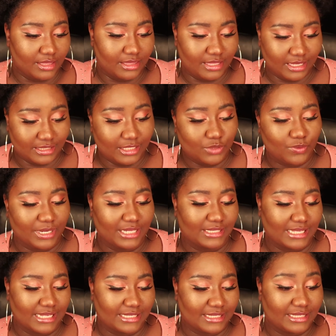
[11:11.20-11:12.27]
this is what it
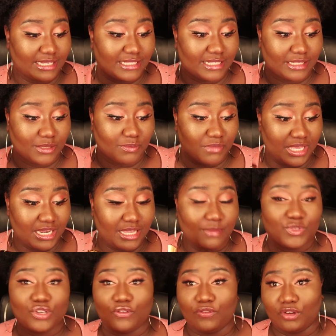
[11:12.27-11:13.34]
says. This is
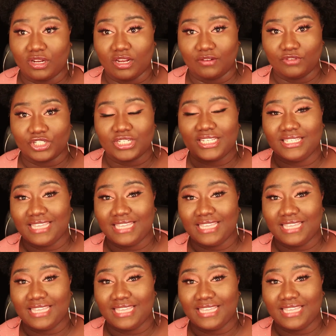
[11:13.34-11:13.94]
medium to full coverage.